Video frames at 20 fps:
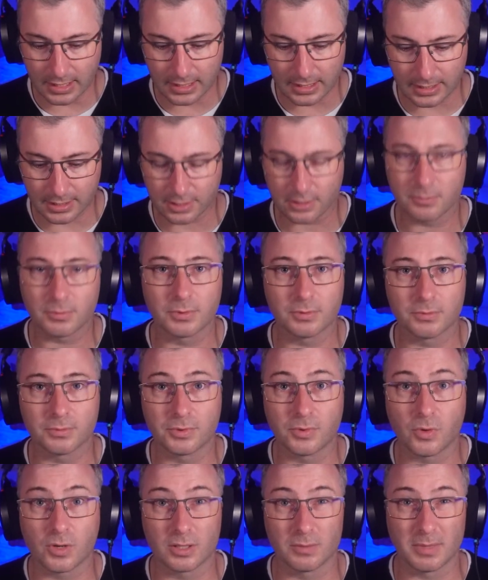So we'll
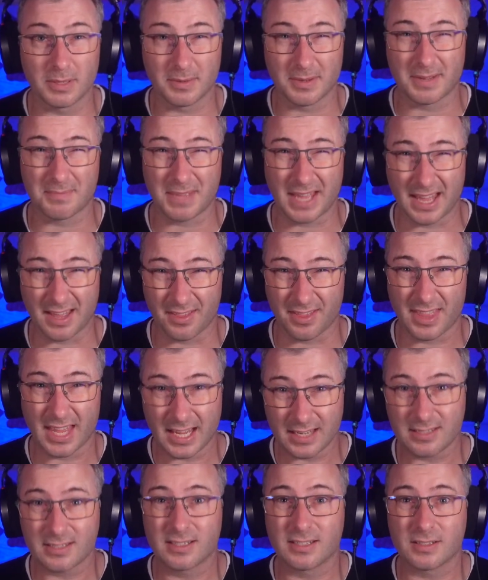talk a little bit about
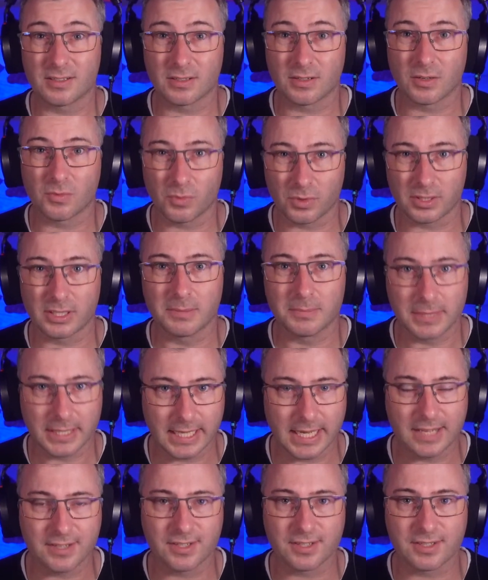that and what the
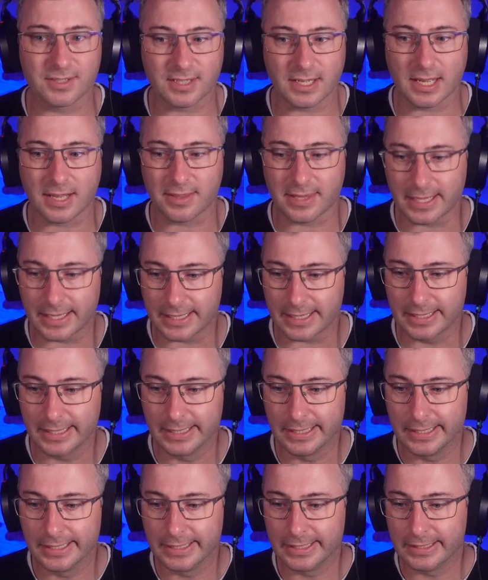implications are there,
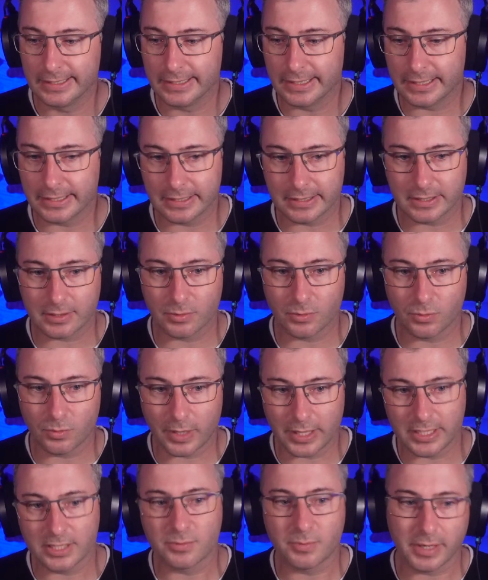and
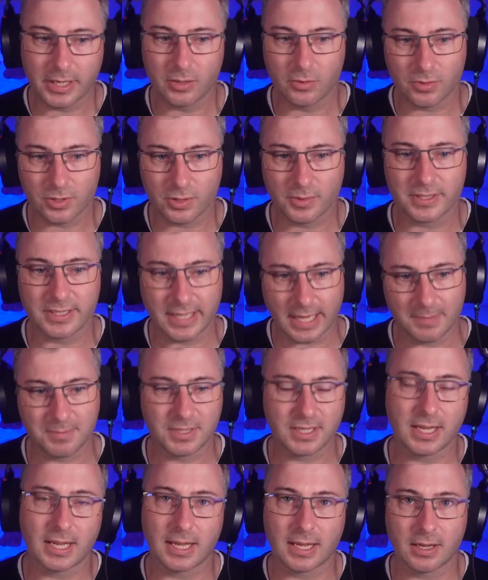ways we can also adapt
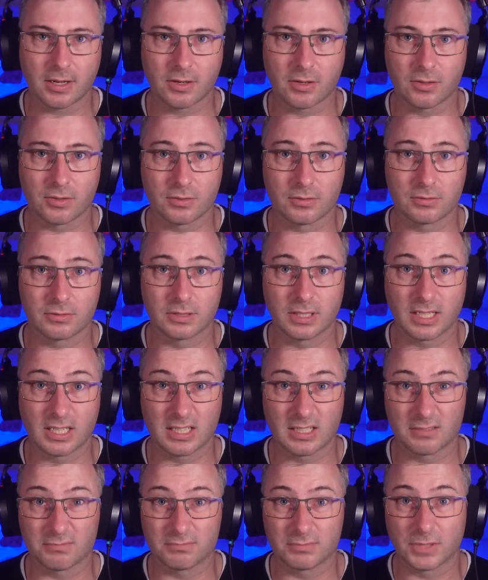our
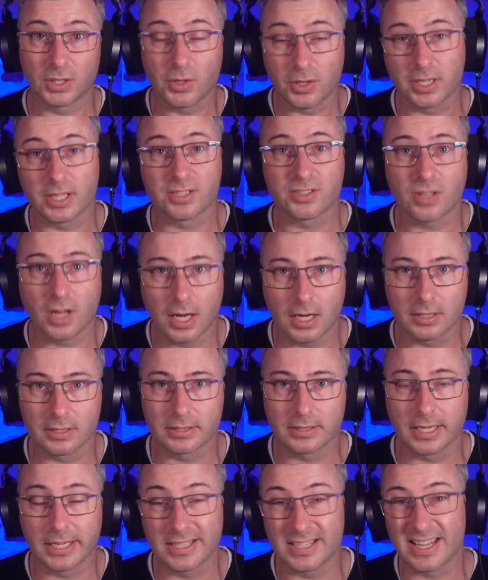learning style
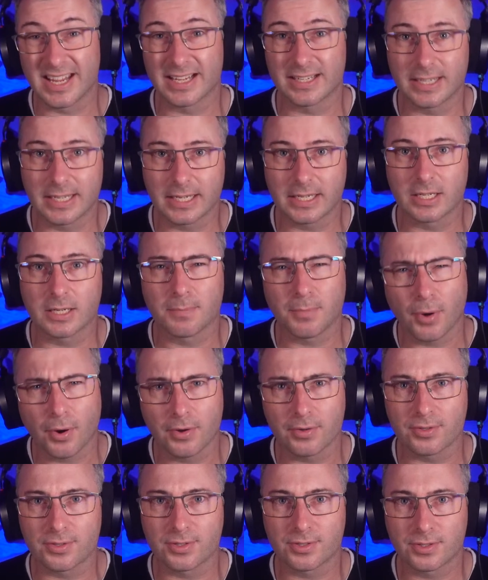and technique and
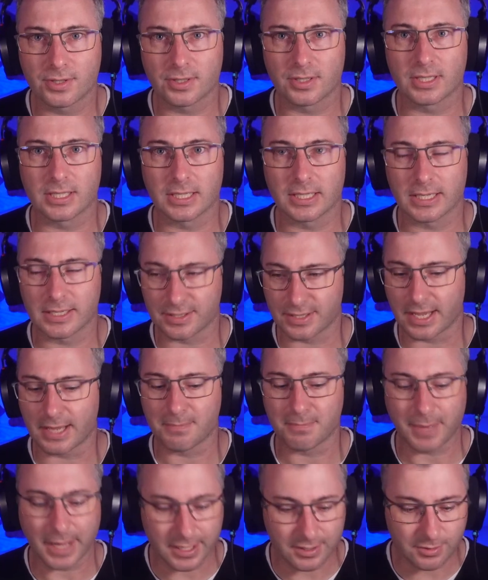approach to the exam
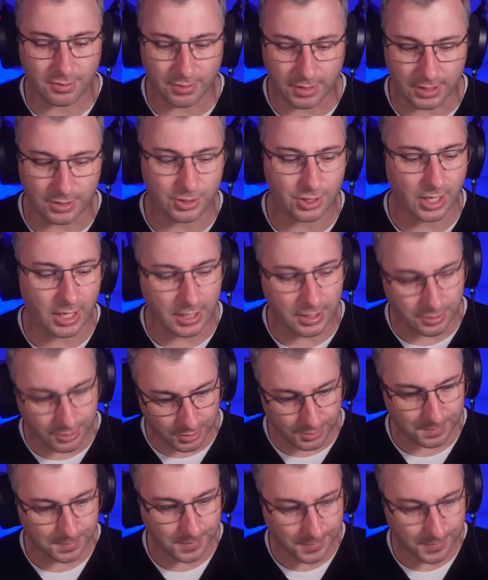based on this change.